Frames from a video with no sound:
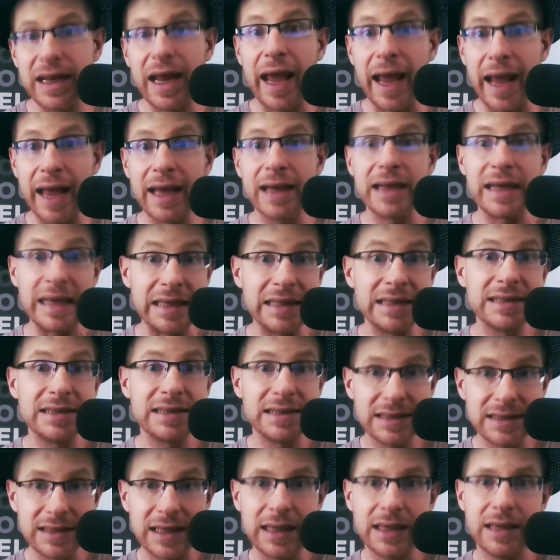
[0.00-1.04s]
and
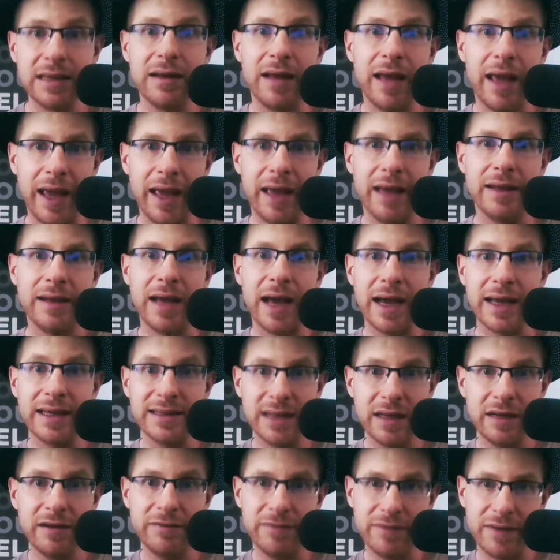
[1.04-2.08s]
is seen and
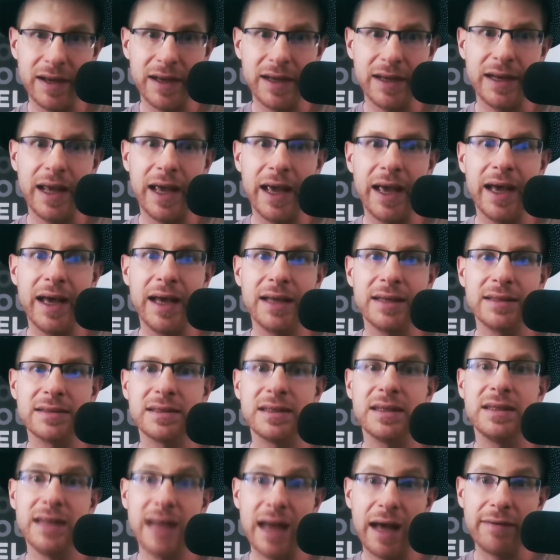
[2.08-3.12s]
identified as
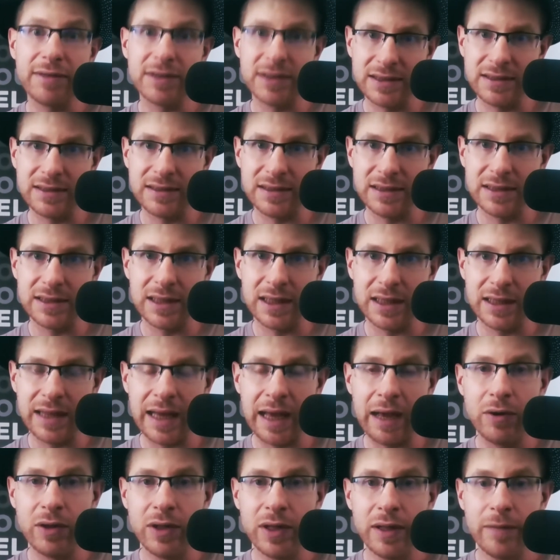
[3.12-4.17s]
novelty seeking.
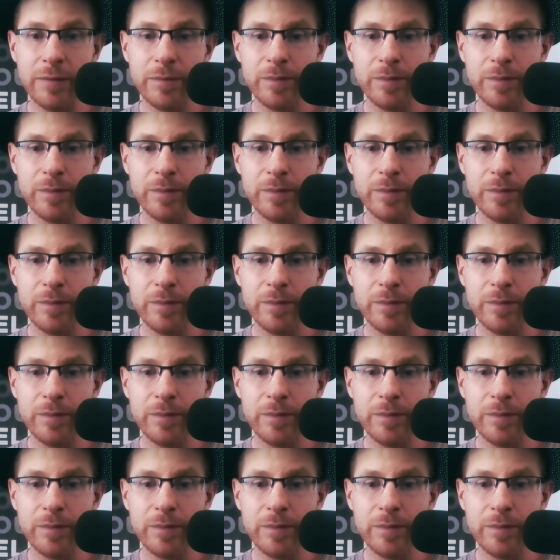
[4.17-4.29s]
Now,